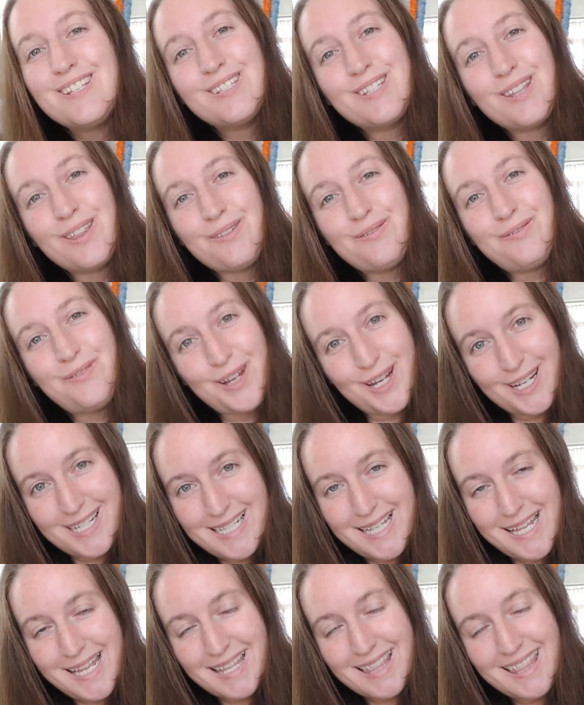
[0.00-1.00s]
So the
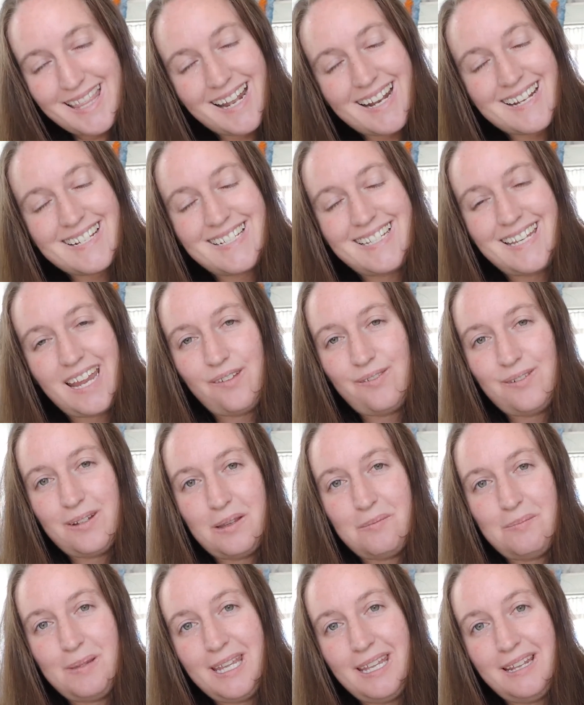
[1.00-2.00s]
first thing that has
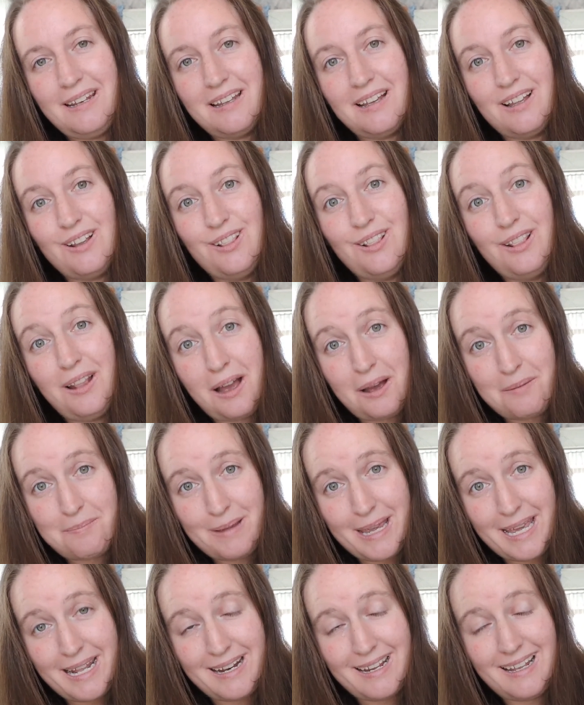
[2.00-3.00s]
definitely been a
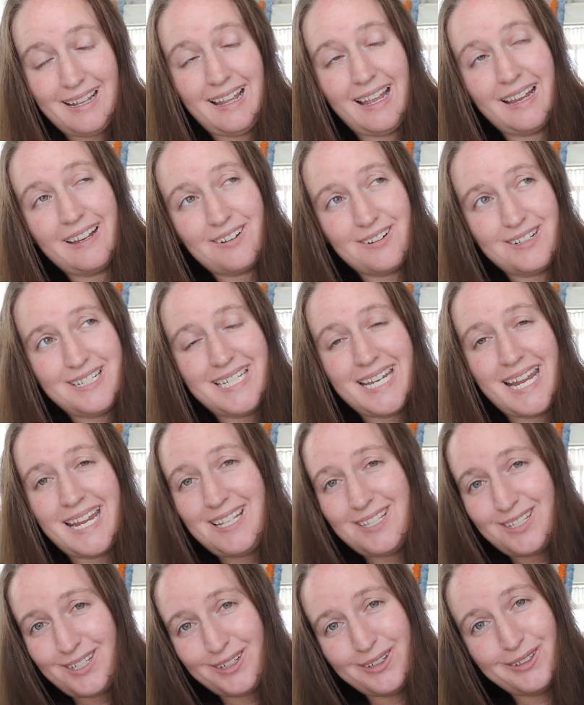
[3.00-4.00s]
lot better, like on
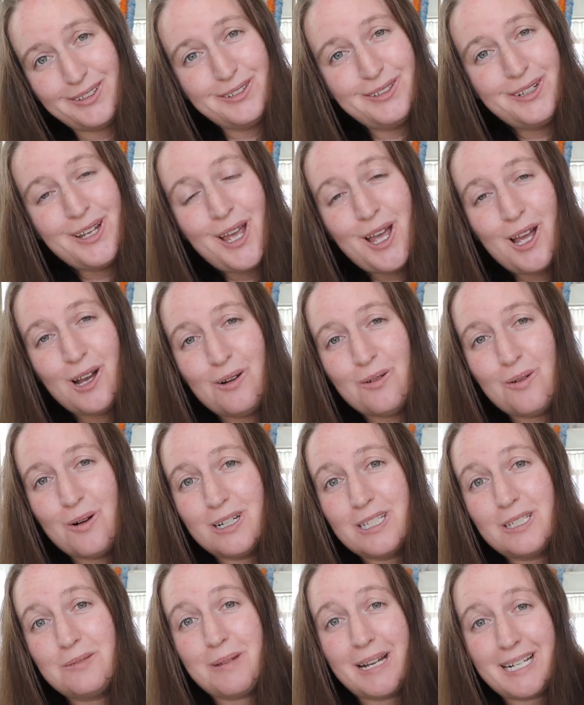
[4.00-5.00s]
day 2,
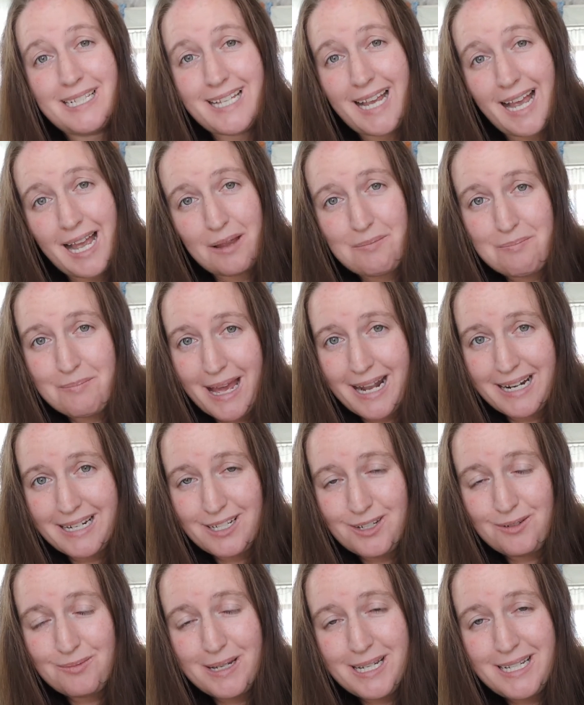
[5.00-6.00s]
was my time
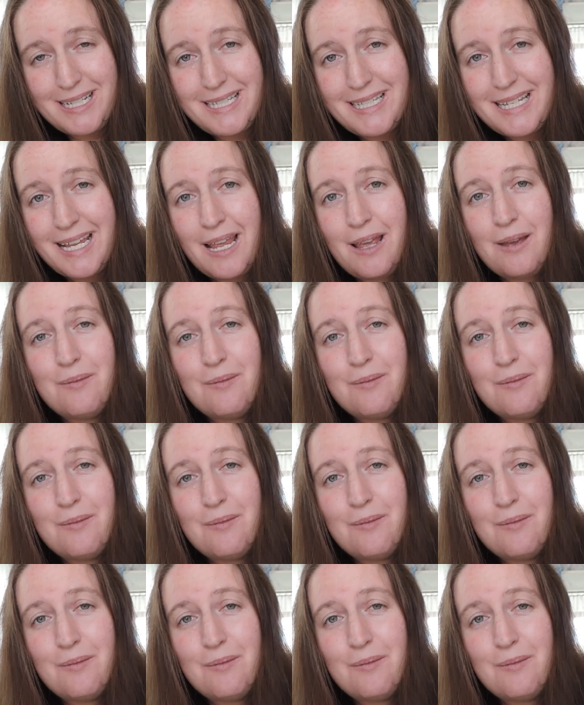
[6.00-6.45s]
management,